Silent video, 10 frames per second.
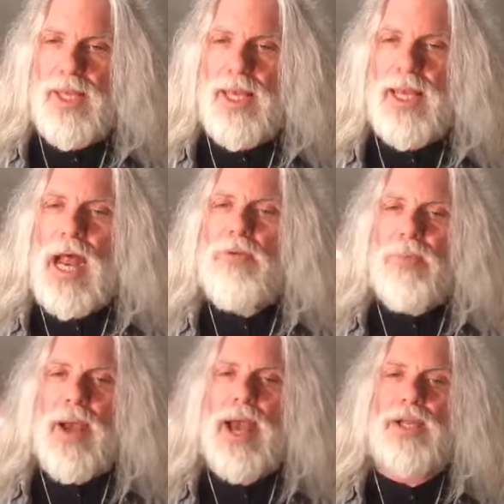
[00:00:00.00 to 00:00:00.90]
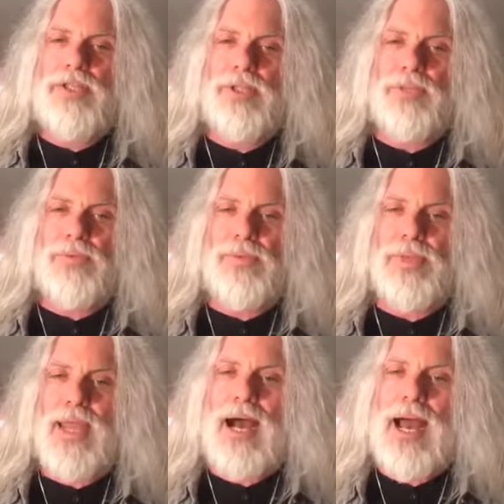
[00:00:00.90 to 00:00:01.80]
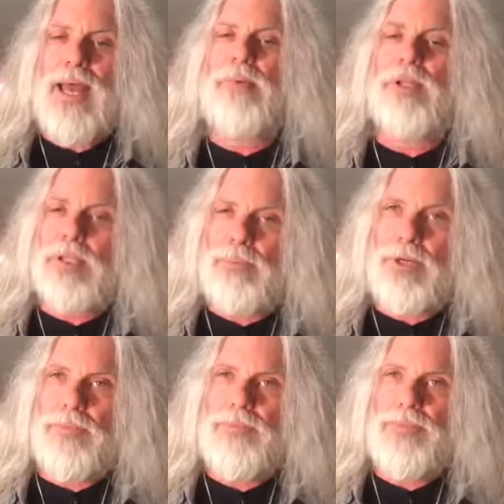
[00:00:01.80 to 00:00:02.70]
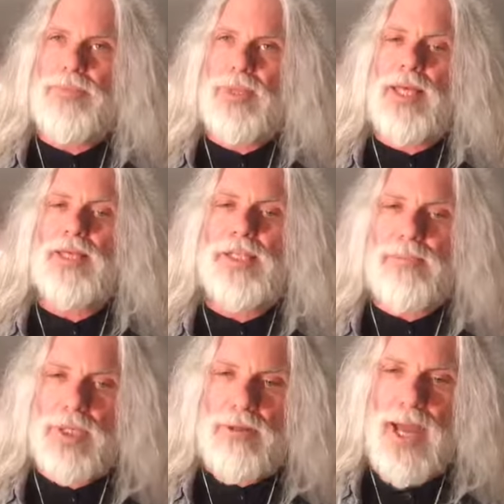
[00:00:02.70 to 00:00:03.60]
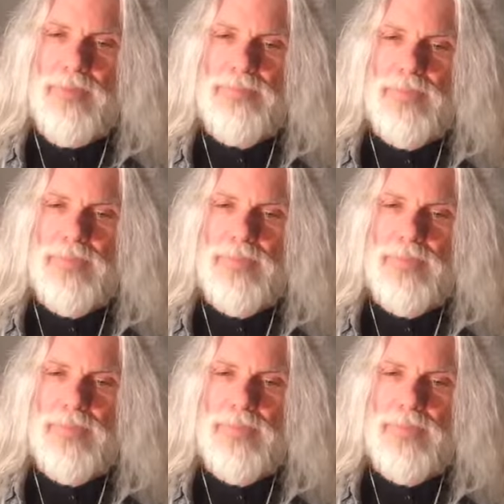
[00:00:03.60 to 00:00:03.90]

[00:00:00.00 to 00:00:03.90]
And I remind you that I am a liberal and a Democrat.